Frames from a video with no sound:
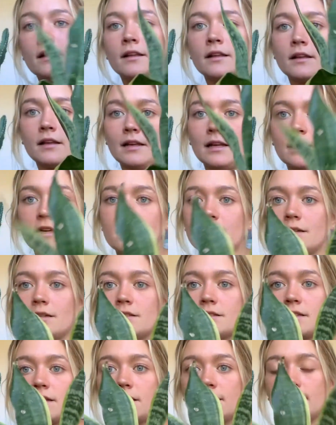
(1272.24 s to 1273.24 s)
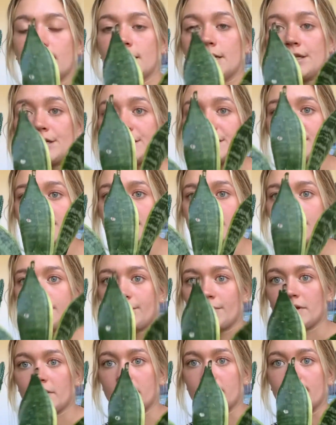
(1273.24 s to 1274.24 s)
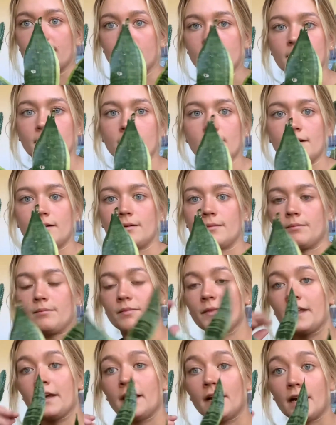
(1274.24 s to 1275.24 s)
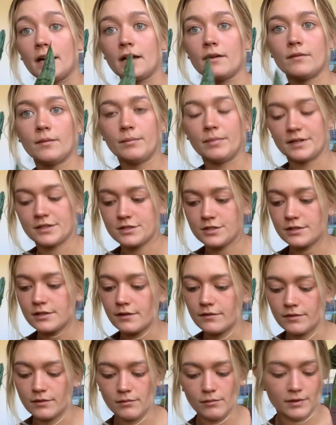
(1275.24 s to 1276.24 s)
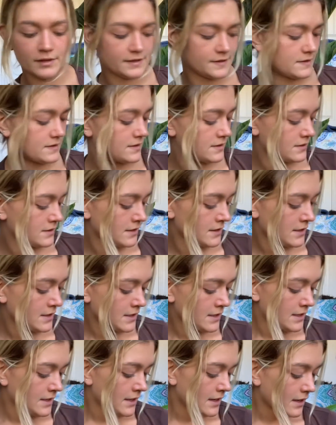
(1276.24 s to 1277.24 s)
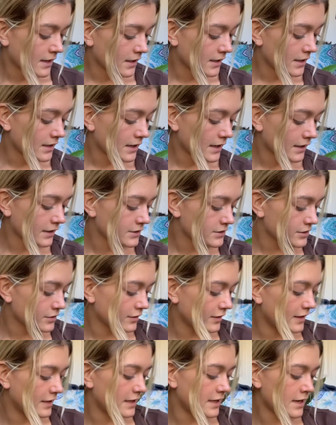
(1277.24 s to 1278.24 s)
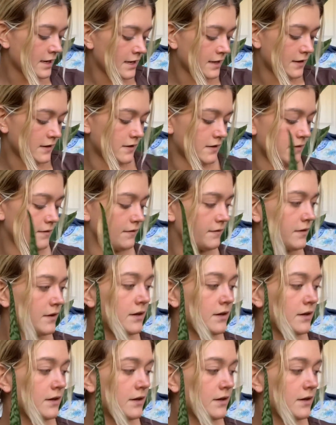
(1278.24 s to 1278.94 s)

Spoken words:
Easy plant. I have a bunch of different ones. I actually have